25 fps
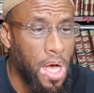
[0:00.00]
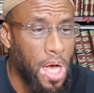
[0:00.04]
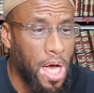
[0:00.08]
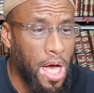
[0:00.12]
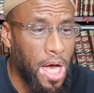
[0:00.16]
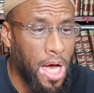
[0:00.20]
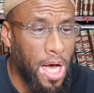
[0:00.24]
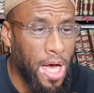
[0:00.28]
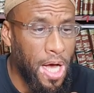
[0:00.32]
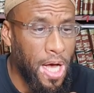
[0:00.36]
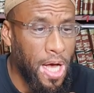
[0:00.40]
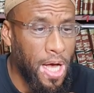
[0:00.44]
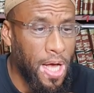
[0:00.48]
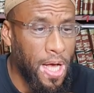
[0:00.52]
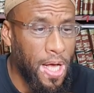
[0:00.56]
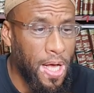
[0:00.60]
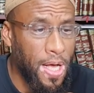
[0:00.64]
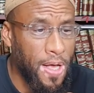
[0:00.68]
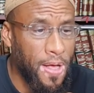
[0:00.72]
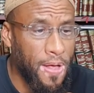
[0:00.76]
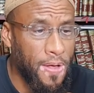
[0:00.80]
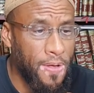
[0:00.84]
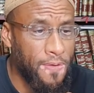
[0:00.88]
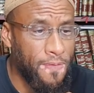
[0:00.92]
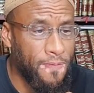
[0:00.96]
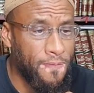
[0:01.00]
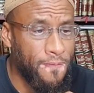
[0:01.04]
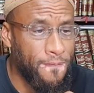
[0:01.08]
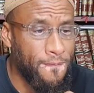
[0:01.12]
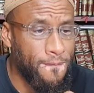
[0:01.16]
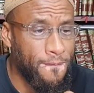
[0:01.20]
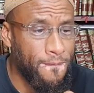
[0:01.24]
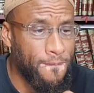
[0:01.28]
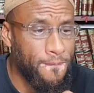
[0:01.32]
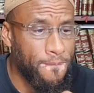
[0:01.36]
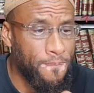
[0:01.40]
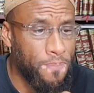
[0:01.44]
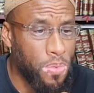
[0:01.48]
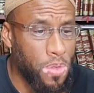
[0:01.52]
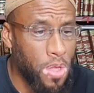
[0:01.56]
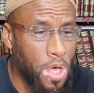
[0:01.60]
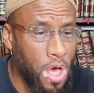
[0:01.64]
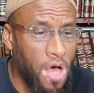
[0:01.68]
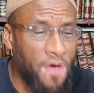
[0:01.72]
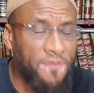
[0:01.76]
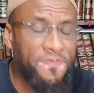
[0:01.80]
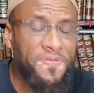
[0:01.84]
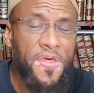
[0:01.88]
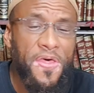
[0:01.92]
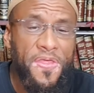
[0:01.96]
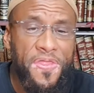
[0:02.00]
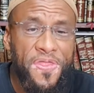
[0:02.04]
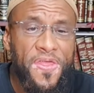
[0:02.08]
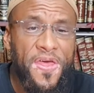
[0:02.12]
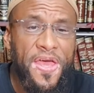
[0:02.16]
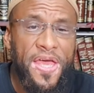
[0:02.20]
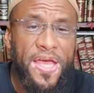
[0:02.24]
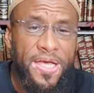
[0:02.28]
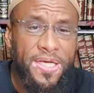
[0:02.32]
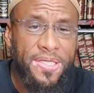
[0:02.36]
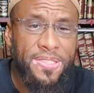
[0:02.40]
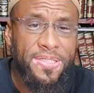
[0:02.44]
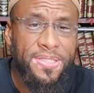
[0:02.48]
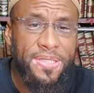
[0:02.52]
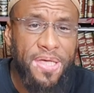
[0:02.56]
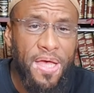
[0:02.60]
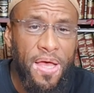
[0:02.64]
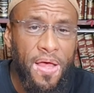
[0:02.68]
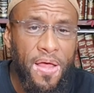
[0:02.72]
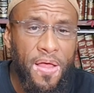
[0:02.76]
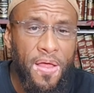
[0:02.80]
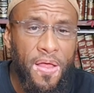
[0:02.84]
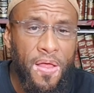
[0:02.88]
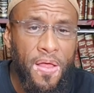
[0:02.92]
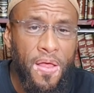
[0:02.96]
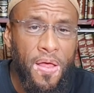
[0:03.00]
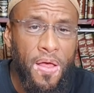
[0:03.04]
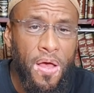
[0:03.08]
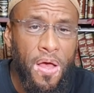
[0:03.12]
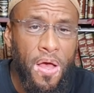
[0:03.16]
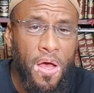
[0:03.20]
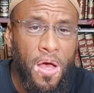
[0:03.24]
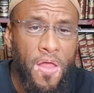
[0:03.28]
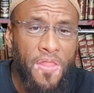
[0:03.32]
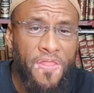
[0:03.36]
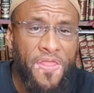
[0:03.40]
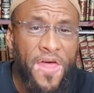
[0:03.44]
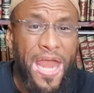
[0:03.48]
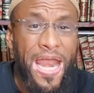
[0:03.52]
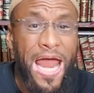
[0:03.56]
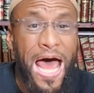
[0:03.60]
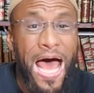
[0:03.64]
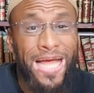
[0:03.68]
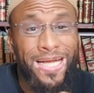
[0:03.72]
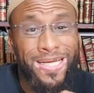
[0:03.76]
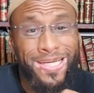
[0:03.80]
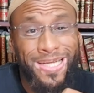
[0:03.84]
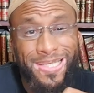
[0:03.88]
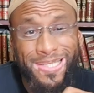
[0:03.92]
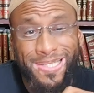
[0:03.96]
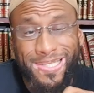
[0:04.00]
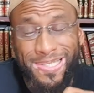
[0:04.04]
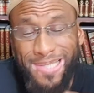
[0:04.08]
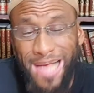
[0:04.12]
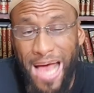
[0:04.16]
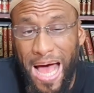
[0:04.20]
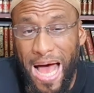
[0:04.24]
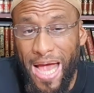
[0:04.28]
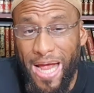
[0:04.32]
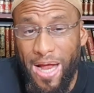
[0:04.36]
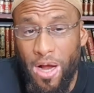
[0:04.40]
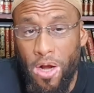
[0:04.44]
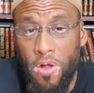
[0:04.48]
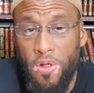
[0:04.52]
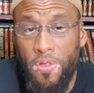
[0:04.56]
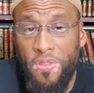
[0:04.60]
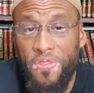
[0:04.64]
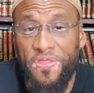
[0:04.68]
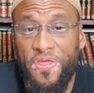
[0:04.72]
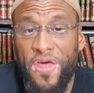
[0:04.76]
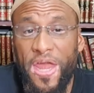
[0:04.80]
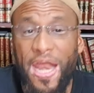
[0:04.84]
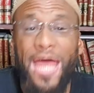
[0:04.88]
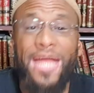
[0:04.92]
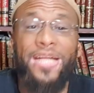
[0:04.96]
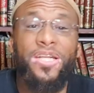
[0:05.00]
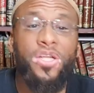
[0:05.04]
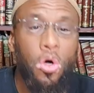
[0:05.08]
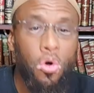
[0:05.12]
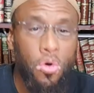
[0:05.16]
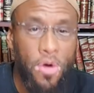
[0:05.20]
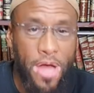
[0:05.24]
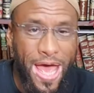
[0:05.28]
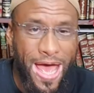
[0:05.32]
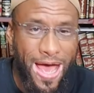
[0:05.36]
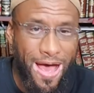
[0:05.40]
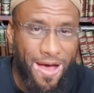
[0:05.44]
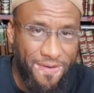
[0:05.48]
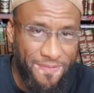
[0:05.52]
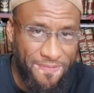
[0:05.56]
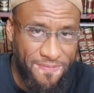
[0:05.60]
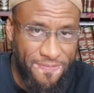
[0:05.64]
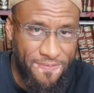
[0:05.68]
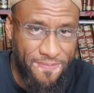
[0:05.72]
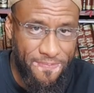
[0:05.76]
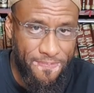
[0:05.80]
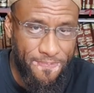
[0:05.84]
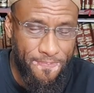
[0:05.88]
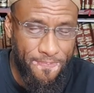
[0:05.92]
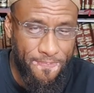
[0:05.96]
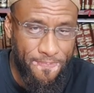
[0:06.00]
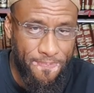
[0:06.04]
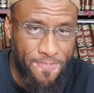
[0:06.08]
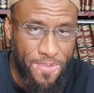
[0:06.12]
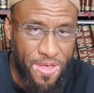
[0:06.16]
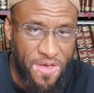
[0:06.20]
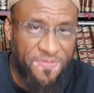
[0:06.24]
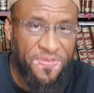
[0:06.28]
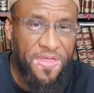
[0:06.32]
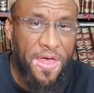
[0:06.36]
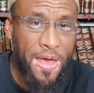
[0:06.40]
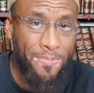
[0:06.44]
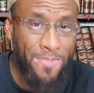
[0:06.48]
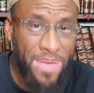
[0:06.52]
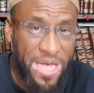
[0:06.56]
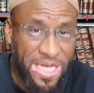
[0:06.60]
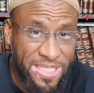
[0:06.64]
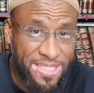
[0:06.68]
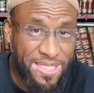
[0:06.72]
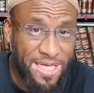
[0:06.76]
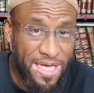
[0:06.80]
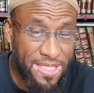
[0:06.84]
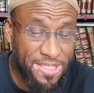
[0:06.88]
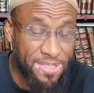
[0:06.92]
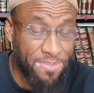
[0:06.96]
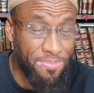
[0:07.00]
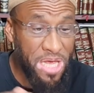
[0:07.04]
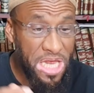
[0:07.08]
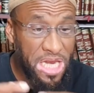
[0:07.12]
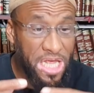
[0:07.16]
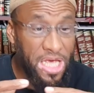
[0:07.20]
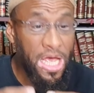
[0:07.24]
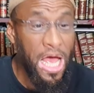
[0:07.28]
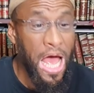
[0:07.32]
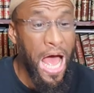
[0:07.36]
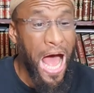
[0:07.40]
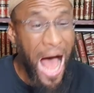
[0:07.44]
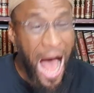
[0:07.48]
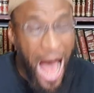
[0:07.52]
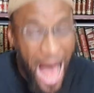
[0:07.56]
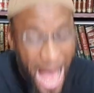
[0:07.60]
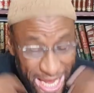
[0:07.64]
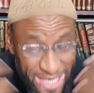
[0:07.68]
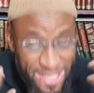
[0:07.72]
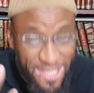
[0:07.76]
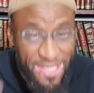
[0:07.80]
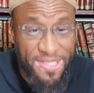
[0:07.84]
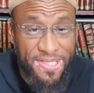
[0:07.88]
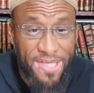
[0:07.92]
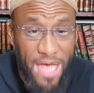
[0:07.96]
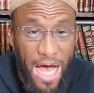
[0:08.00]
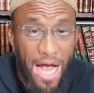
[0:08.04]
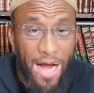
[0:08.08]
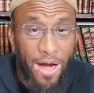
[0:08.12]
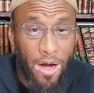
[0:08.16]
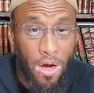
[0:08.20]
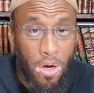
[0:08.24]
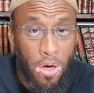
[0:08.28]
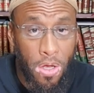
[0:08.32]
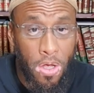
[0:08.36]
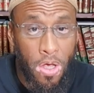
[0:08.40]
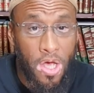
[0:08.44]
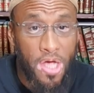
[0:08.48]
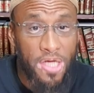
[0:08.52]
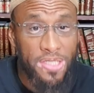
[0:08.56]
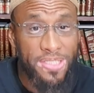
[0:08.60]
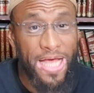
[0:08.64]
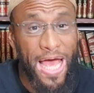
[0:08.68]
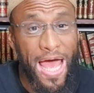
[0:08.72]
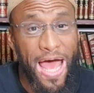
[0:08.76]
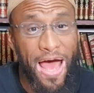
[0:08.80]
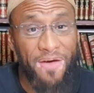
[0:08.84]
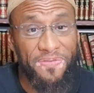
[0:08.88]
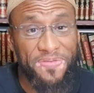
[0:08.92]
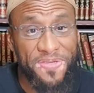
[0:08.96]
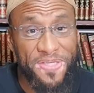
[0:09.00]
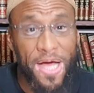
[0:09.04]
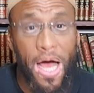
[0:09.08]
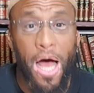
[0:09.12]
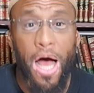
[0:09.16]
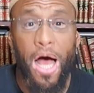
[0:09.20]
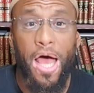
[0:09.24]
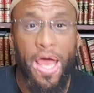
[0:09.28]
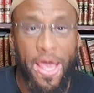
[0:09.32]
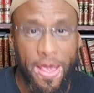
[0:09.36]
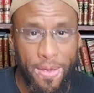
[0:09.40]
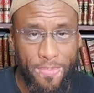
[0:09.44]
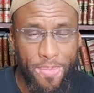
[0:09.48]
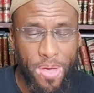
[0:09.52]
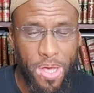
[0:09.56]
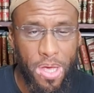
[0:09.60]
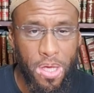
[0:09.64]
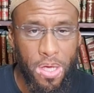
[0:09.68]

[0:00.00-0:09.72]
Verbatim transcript: uh, of the things that I desire that I don't have, if that makes sense. Meaning, I desire to have time.